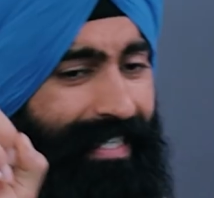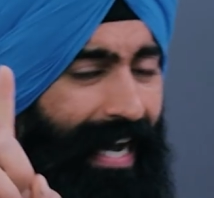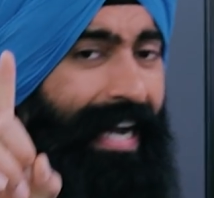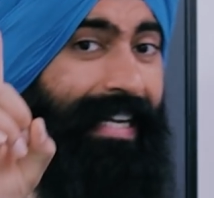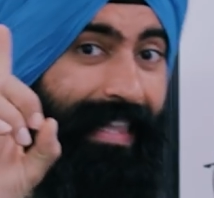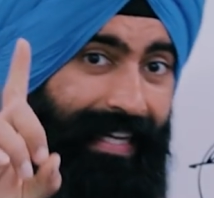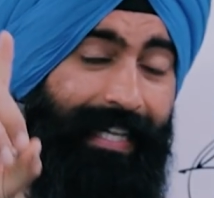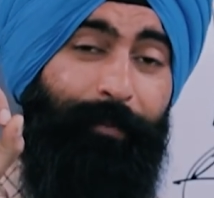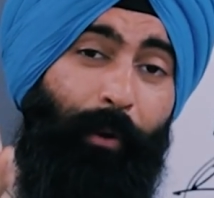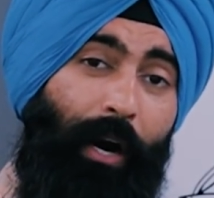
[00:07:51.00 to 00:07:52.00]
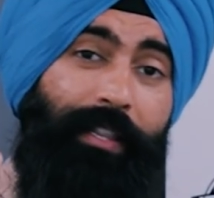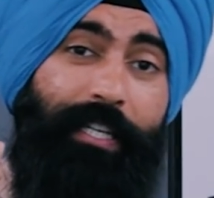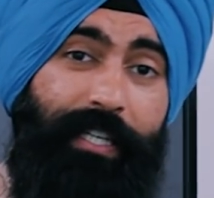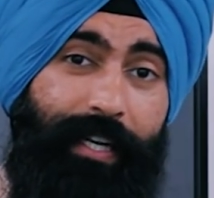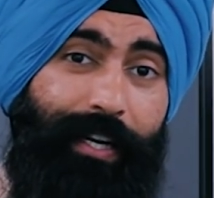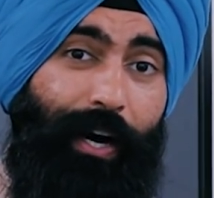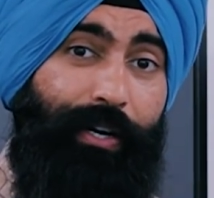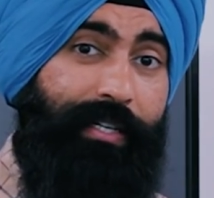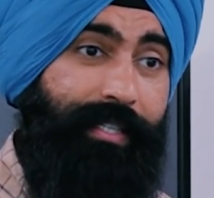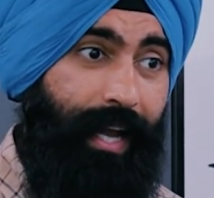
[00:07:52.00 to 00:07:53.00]
tiny little part that you need to
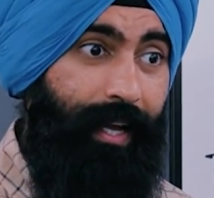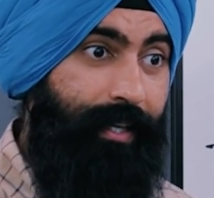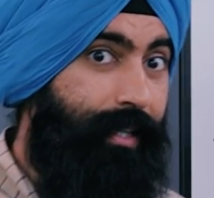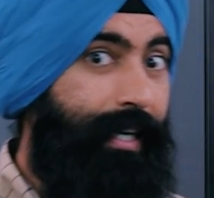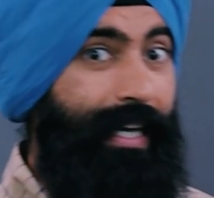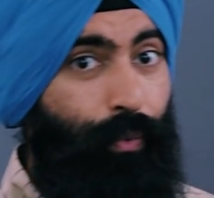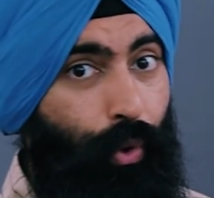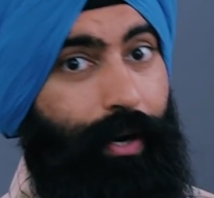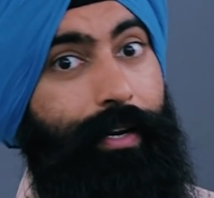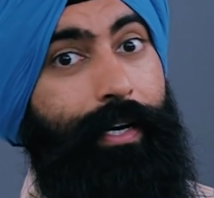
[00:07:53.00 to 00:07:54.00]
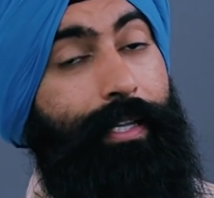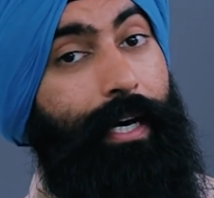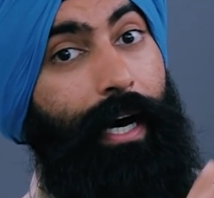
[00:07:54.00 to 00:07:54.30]
understand, the E word, the